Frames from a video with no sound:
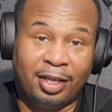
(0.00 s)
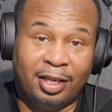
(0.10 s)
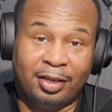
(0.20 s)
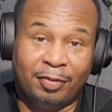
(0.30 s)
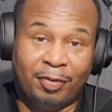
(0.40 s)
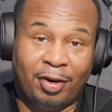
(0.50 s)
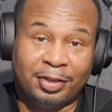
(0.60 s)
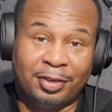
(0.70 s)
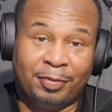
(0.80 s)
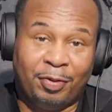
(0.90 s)
ate at the
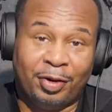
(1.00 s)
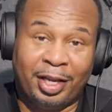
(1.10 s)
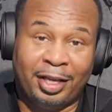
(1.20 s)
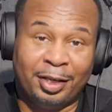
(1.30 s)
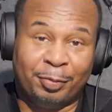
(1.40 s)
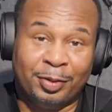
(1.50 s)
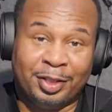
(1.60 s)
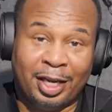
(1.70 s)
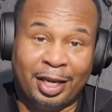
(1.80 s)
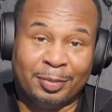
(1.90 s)
varsity 48 different
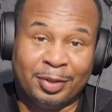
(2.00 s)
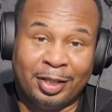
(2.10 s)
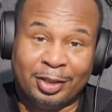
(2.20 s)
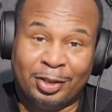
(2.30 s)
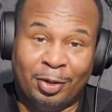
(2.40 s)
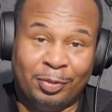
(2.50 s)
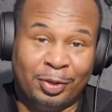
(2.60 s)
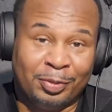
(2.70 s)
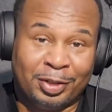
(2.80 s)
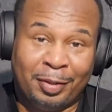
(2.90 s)
times. So I just don't
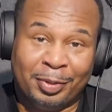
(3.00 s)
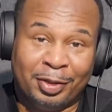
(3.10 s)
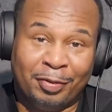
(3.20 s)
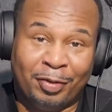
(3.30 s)
don't take me to the